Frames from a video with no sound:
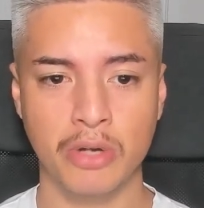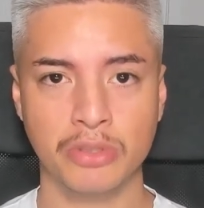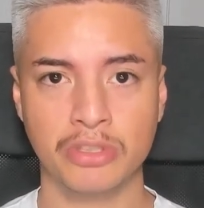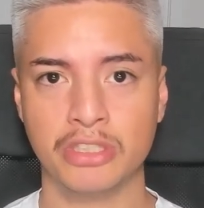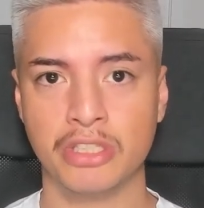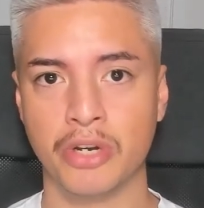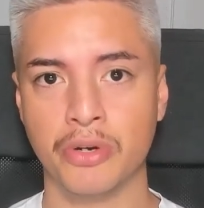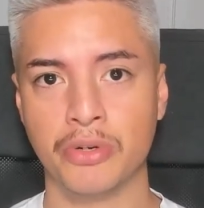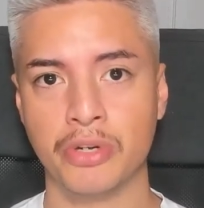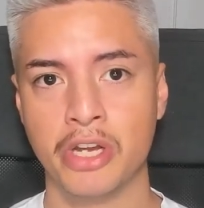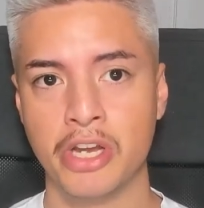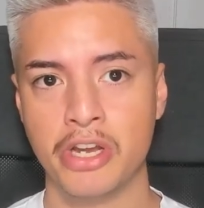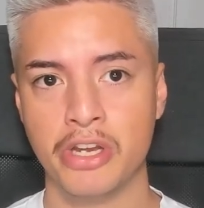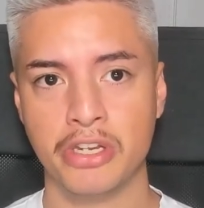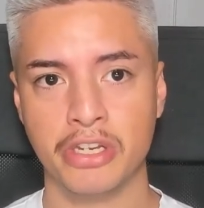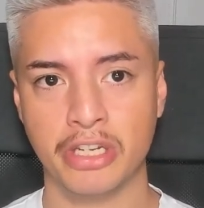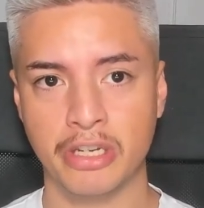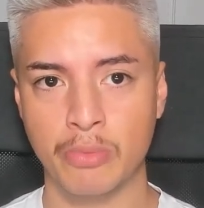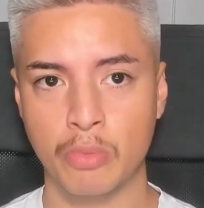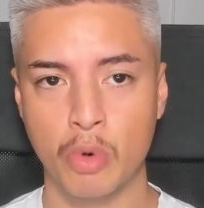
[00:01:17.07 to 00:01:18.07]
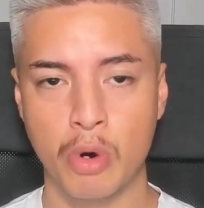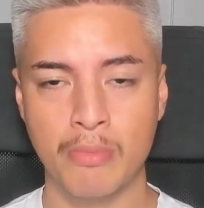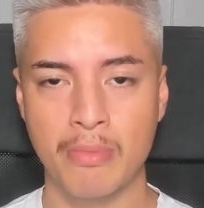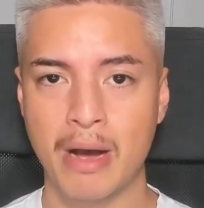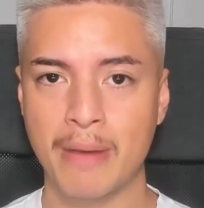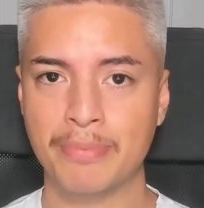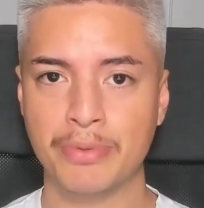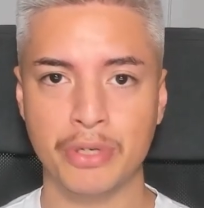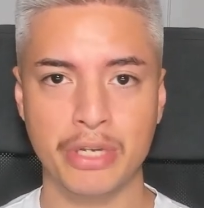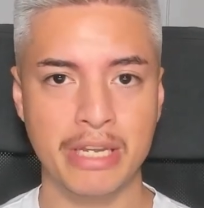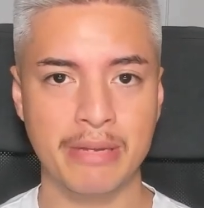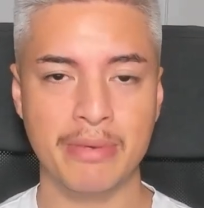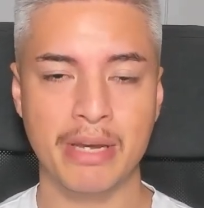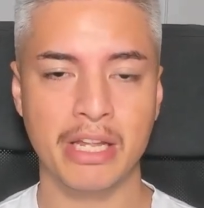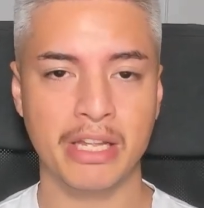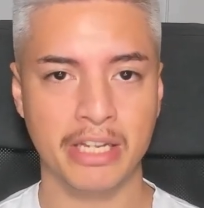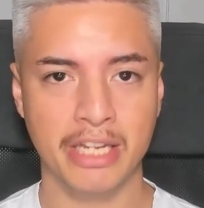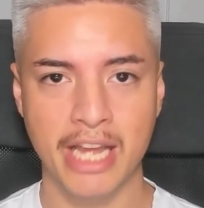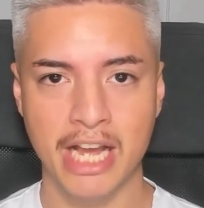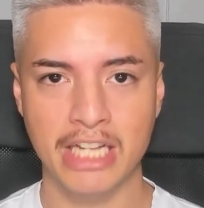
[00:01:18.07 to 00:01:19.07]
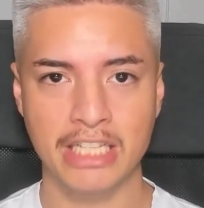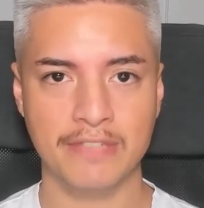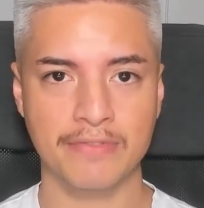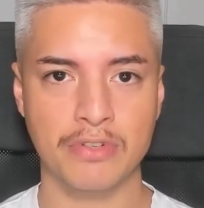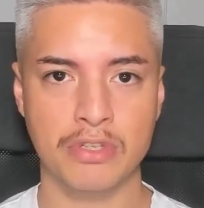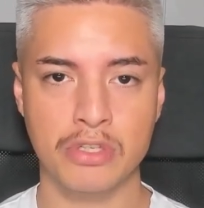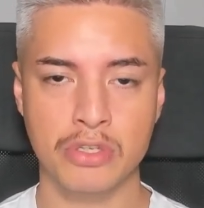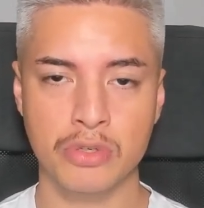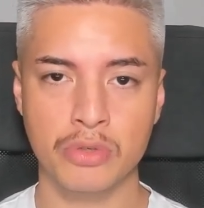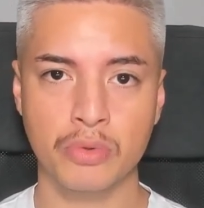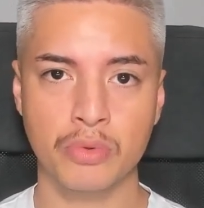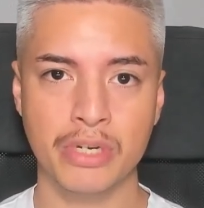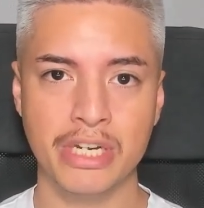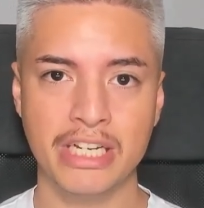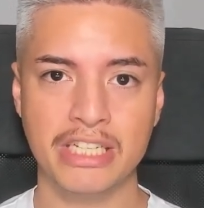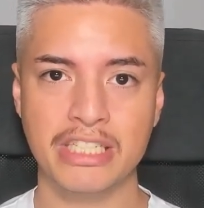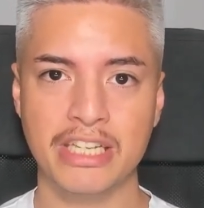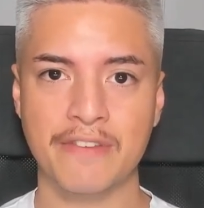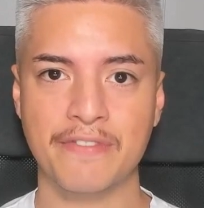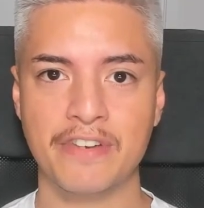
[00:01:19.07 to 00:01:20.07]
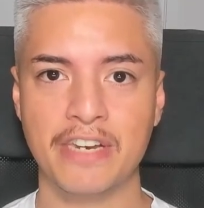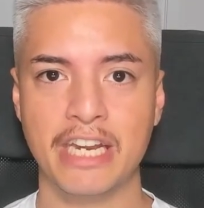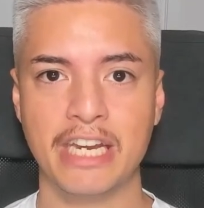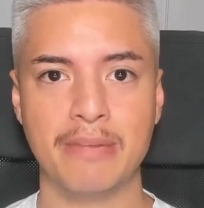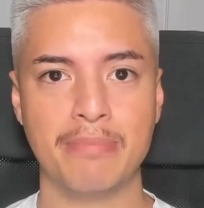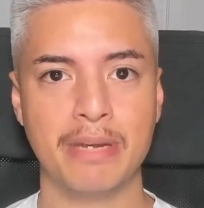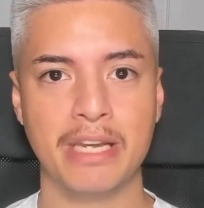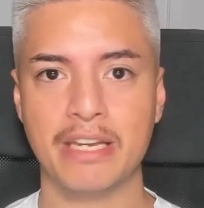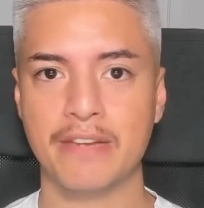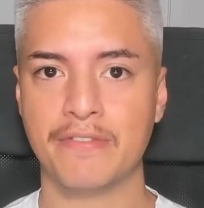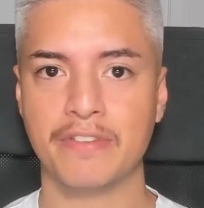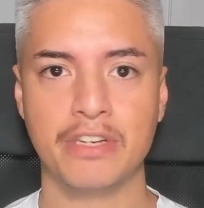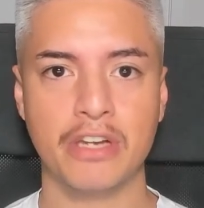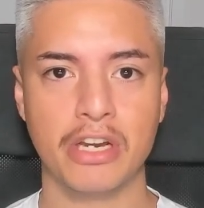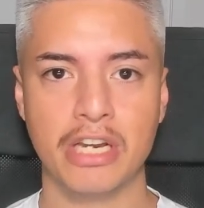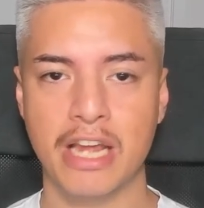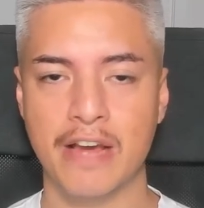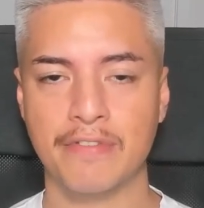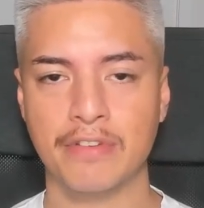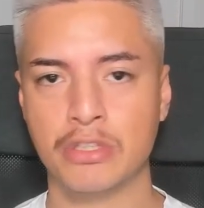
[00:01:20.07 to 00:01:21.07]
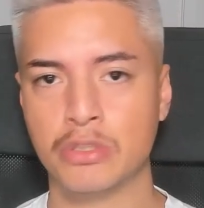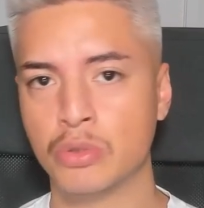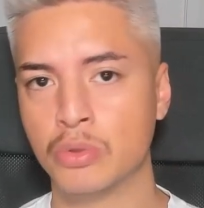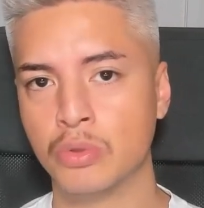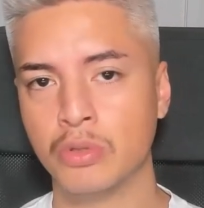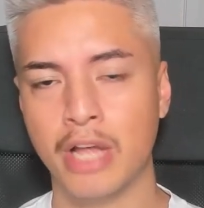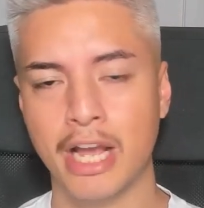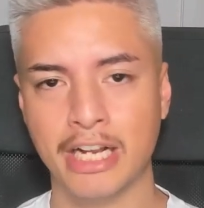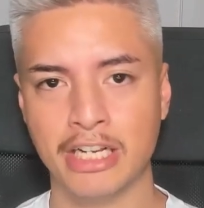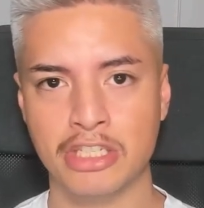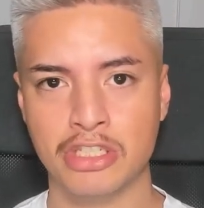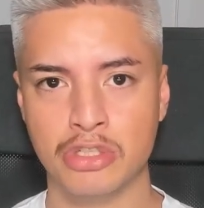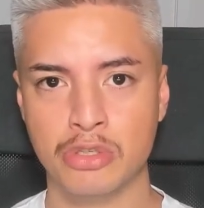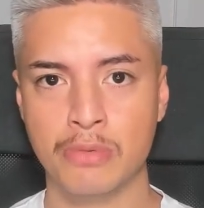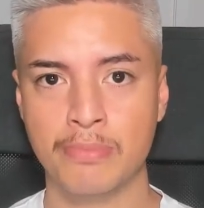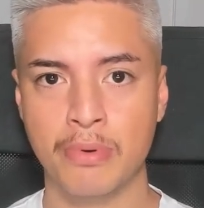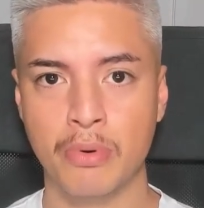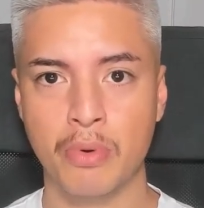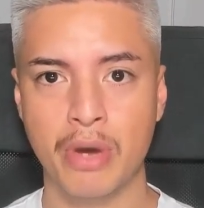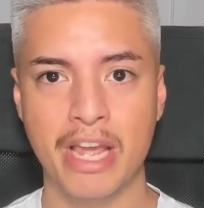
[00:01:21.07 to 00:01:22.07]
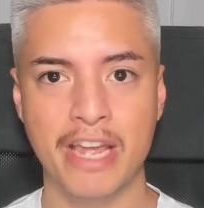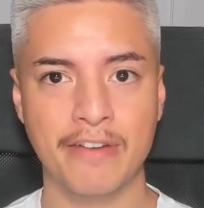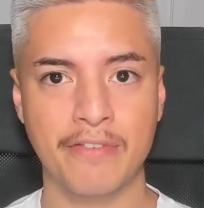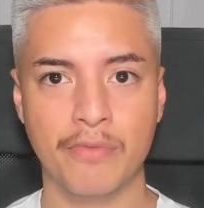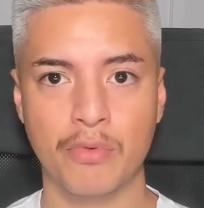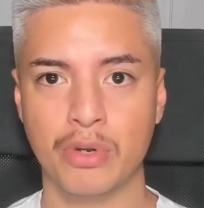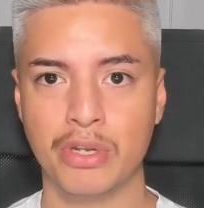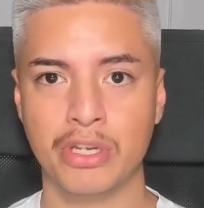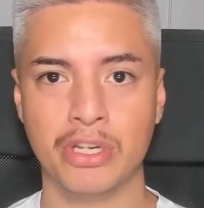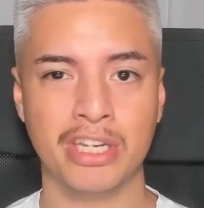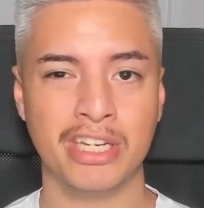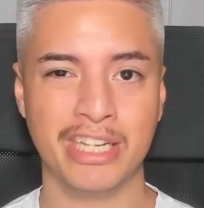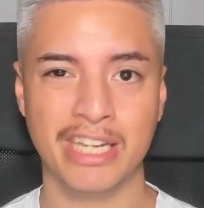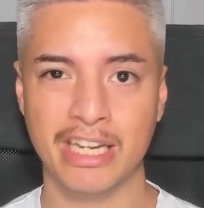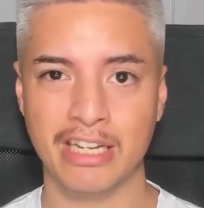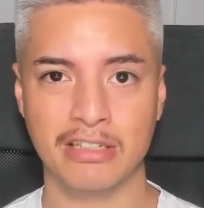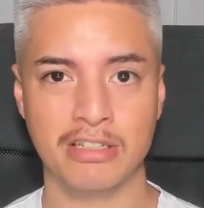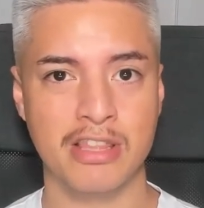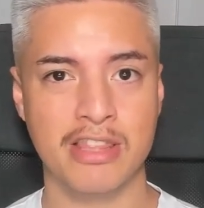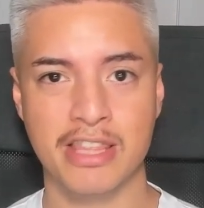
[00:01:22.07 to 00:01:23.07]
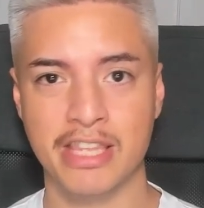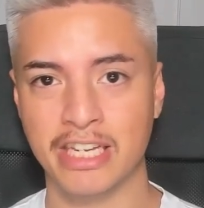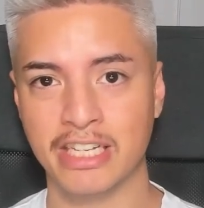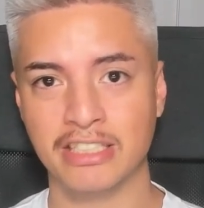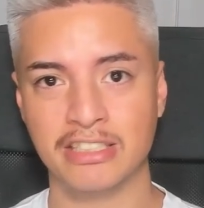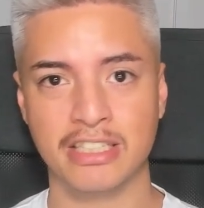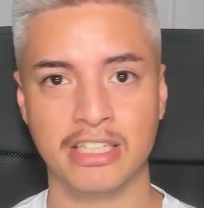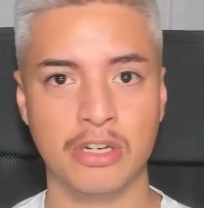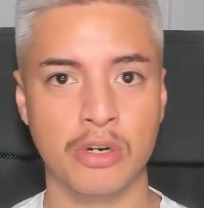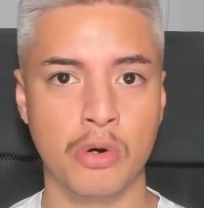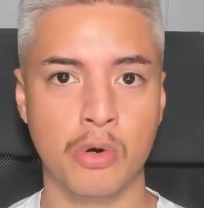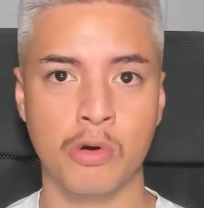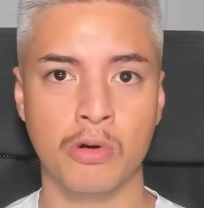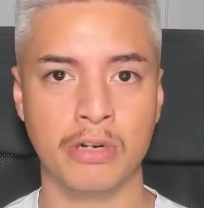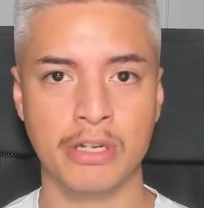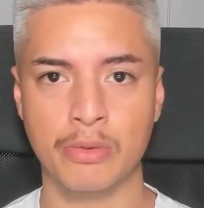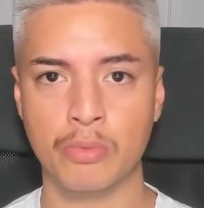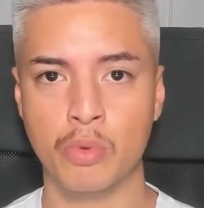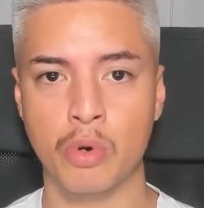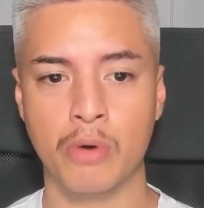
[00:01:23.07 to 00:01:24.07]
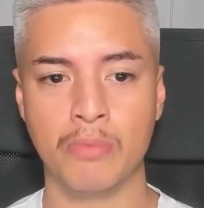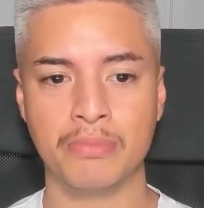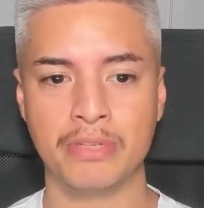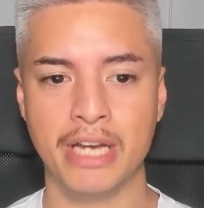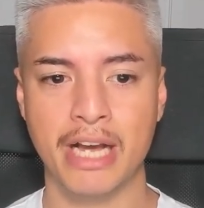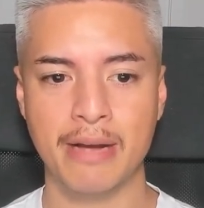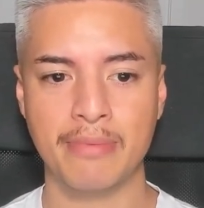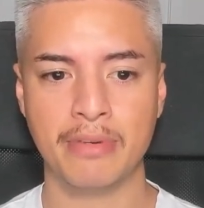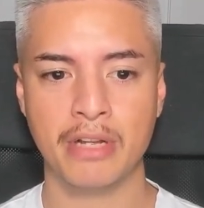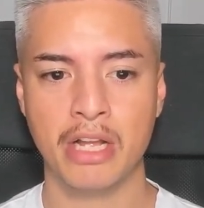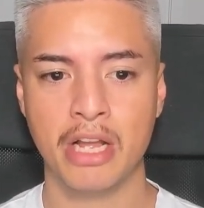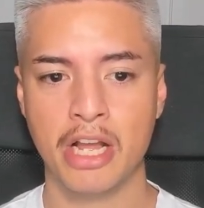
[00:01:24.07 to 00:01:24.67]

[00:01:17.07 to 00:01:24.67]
So you can warm up your email accounts for two weeks if need be, if you don't have a tool like Superwave where you get things that are already warmed up.